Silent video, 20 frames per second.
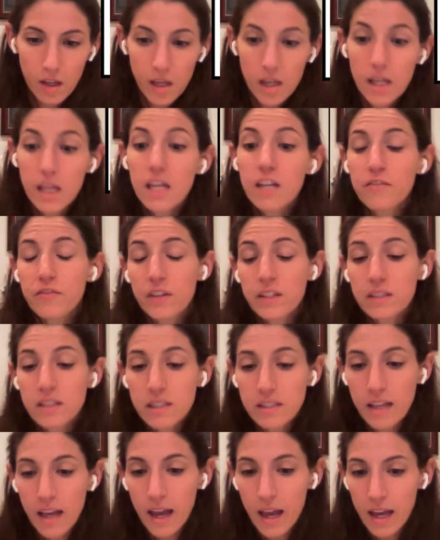If
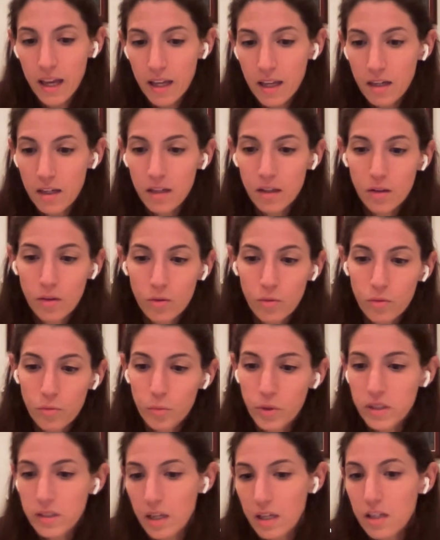instead
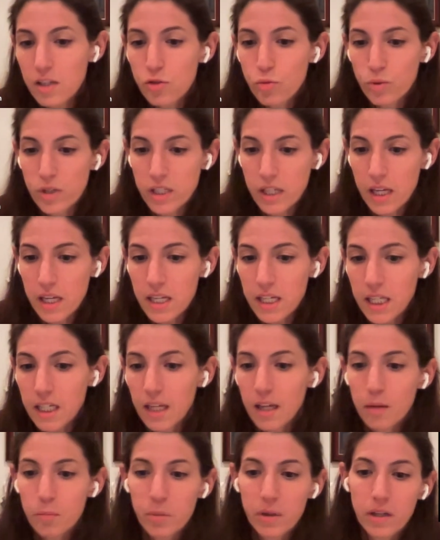we say he's retaking
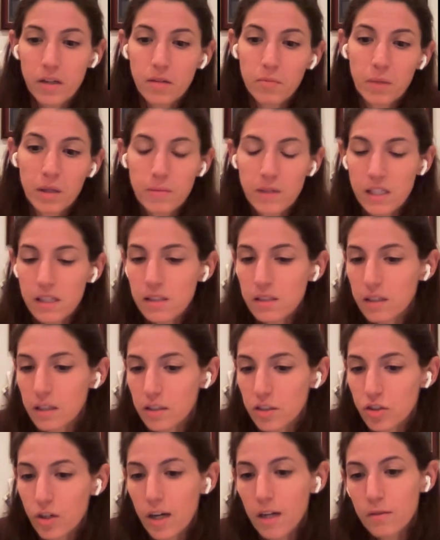it, but maybe he's going
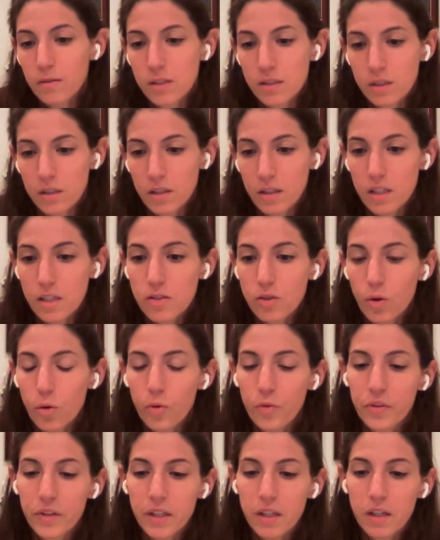to try to assert he's
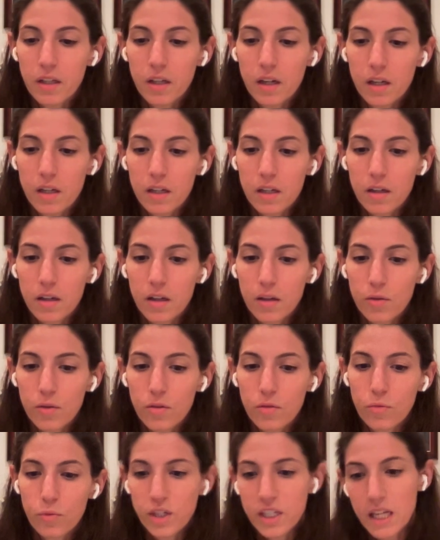only
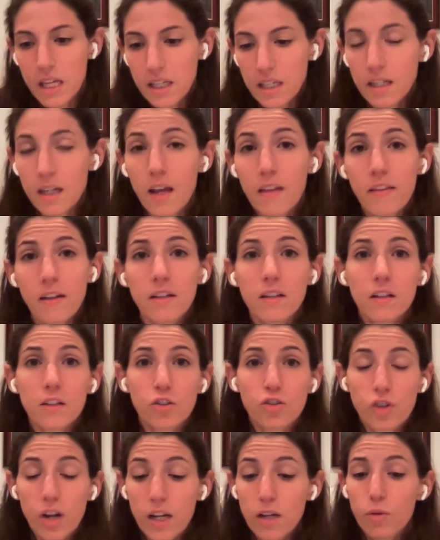retaking it and then going to
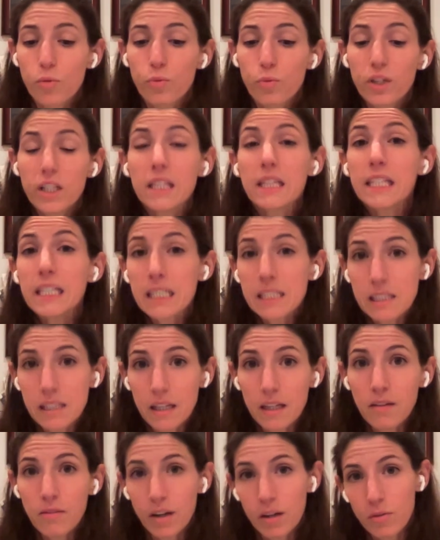try to release
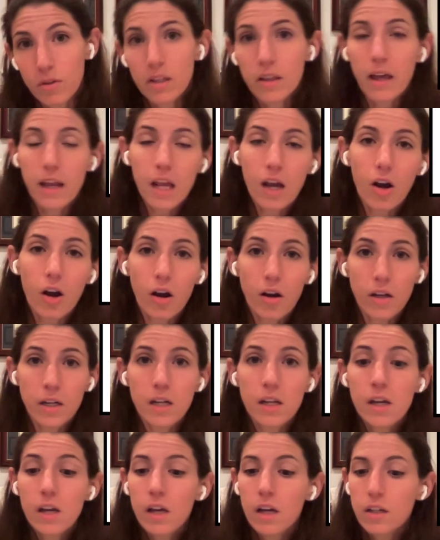it, right? Relet it on
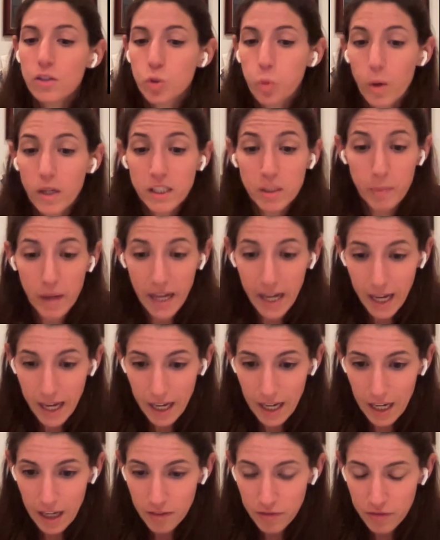Tuan's
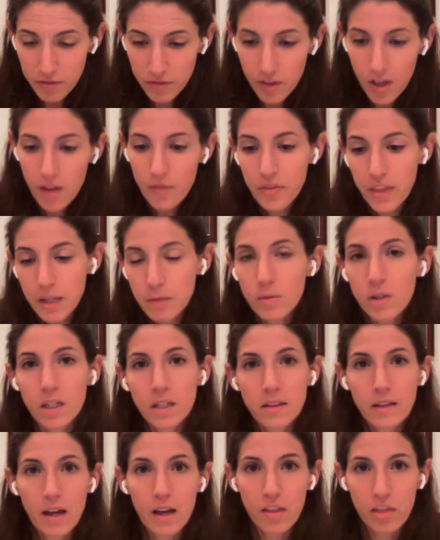behalf, then we're
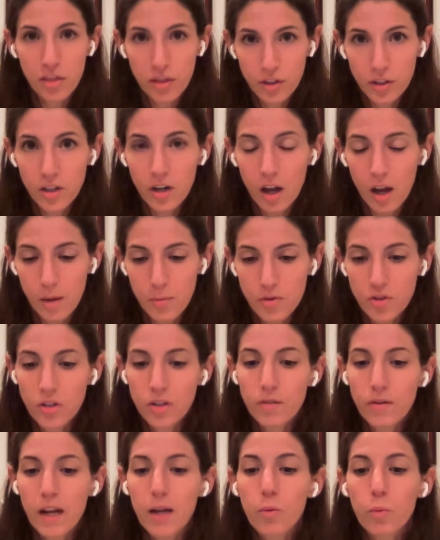in that third option,
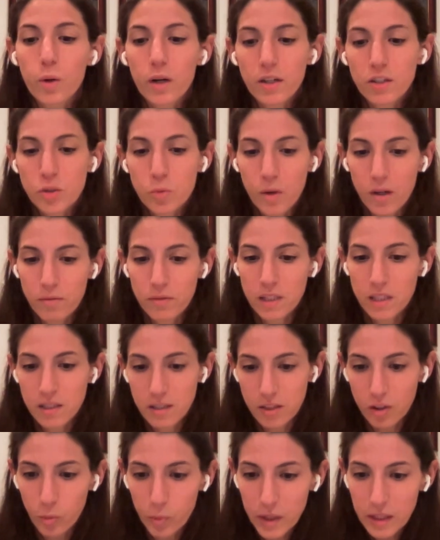right? Where Tuan would
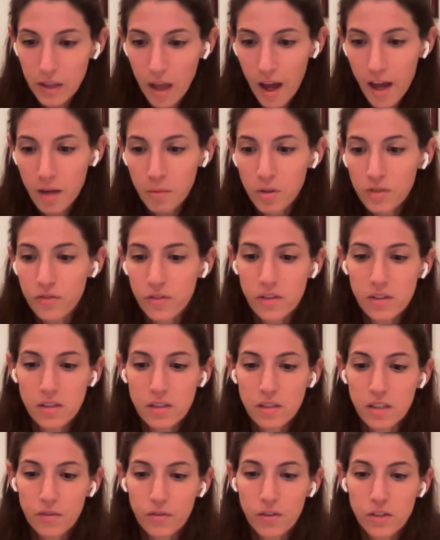still be liable for this
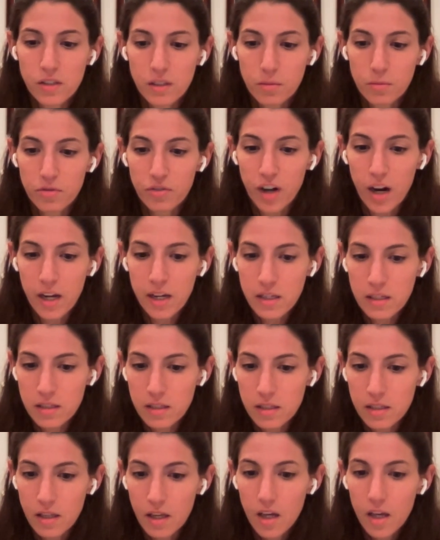difference in
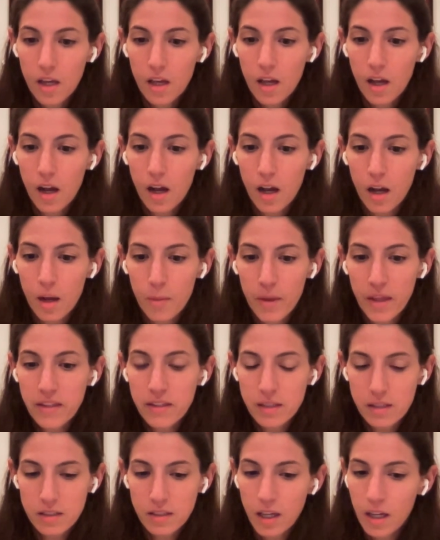price. And this
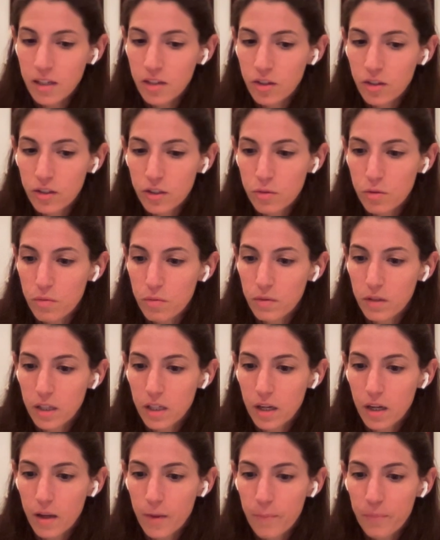is a 10-year lease with
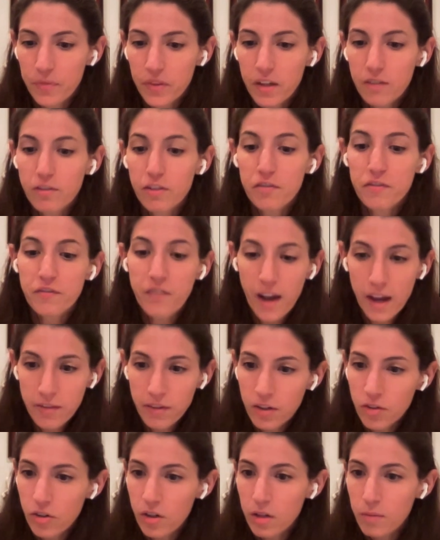Annika for
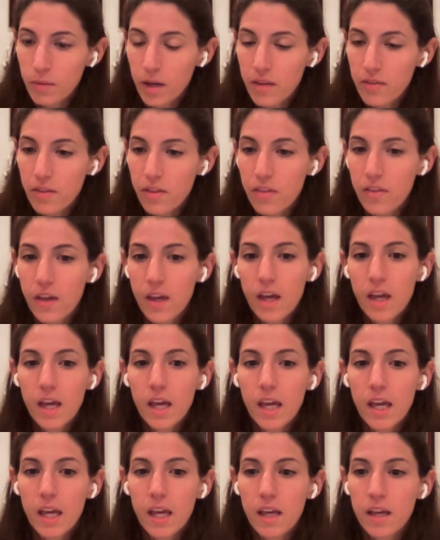$500 a month,
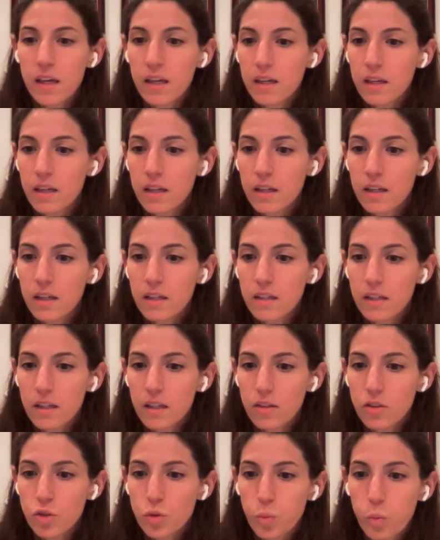and
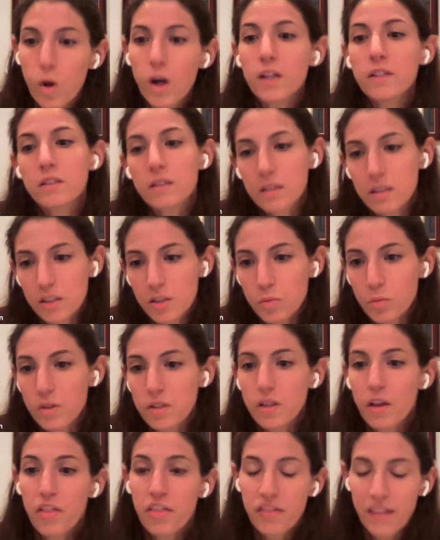Tuan's lease was
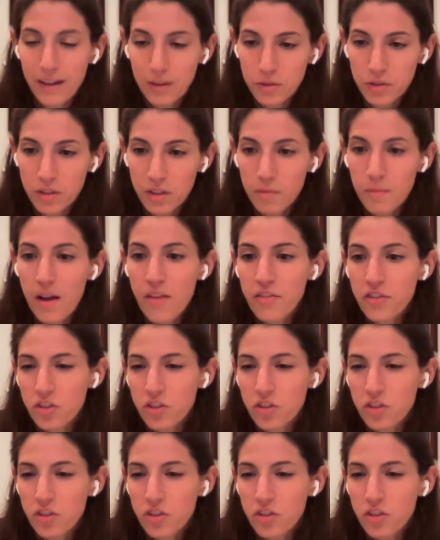$1,000 a month.